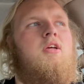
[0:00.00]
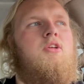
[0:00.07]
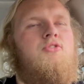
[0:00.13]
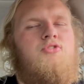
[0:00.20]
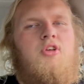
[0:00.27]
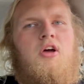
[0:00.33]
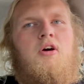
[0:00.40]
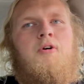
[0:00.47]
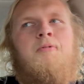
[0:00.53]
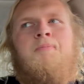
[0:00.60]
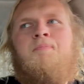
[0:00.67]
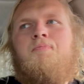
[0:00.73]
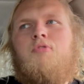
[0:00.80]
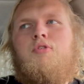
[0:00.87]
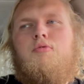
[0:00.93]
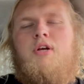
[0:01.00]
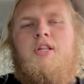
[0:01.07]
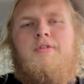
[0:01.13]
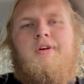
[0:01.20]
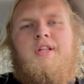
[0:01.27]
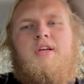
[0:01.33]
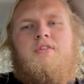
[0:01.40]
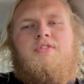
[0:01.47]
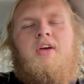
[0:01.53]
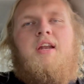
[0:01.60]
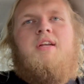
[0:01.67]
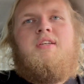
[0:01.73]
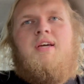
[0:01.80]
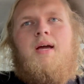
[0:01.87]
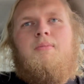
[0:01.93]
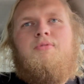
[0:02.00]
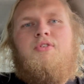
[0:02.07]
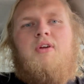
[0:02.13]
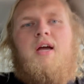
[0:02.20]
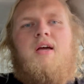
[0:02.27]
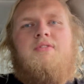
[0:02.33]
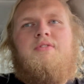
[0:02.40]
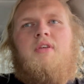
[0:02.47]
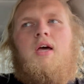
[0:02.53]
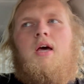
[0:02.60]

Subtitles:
So really exciting times, you guys.